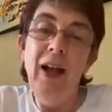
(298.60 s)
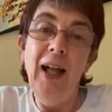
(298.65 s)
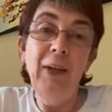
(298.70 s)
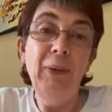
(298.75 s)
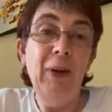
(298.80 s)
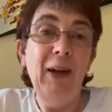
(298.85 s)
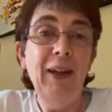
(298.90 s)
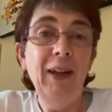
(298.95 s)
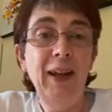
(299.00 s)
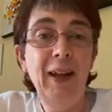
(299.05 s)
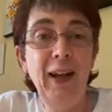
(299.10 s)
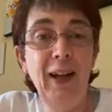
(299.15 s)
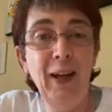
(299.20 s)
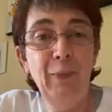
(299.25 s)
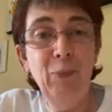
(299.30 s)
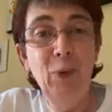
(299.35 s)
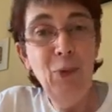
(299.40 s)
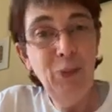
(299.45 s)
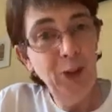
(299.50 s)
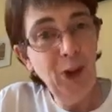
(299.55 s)
Anyway,
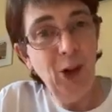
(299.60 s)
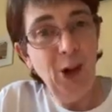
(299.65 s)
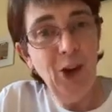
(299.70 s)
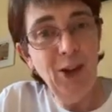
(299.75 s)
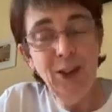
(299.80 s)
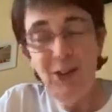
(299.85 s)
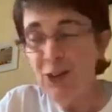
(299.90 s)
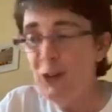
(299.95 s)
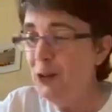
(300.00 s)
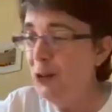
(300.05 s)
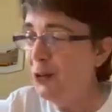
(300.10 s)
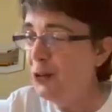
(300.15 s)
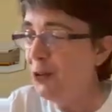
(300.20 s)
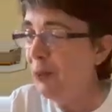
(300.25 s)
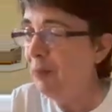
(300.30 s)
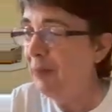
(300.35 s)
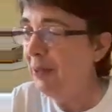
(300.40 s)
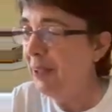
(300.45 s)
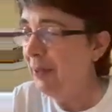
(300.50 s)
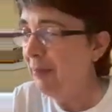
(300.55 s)
moving on to
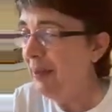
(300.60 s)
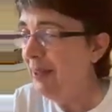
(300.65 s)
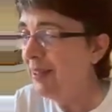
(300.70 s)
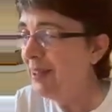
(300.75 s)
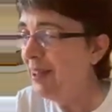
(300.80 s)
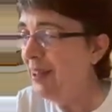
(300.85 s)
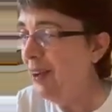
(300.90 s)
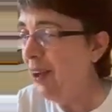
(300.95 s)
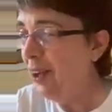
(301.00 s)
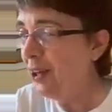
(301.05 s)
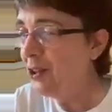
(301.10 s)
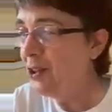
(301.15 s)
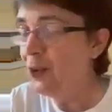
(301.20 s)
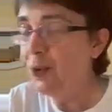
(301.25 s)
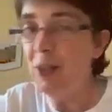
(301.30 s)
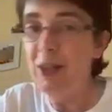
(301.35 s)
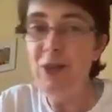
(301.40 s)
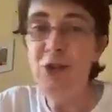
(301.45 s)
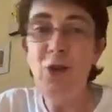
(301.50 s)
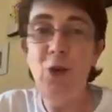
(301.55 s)
something a bit lighter
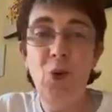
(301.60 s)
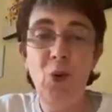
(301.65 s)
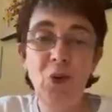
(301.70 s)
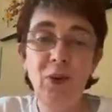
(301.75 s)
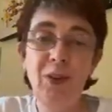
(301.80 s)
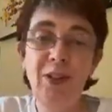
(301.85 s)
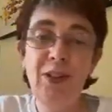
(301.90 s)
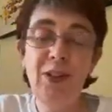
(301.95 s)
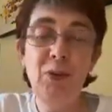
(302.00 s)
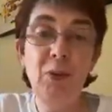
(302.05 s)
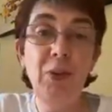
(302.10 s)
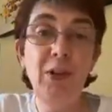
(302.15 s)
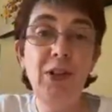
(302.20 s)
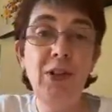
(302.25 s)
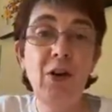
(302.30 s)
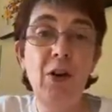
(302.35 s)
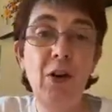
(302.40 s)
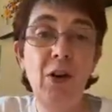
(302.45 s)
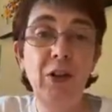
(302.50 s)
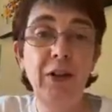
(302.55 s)
in tone. This one is
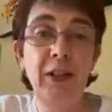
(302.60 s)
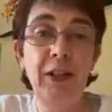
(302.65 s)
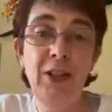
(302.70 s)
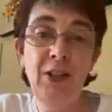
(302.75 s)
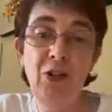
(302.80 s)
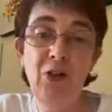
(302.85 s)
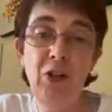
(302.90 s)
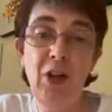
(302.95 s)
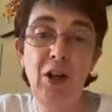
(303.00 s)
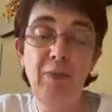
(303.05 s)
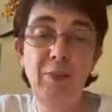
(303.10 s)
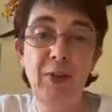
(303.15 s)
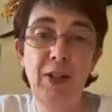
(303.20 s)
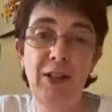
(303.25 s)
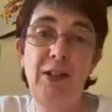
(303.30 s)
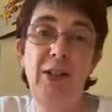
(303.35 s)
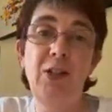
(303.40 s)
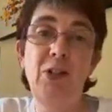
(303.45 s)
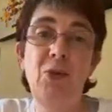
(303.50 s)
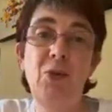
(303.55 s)
called History of My
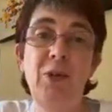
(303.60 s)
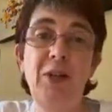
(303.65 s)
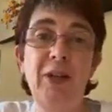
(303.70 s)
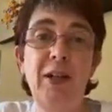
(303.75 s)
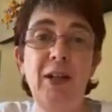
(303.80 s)
Sexual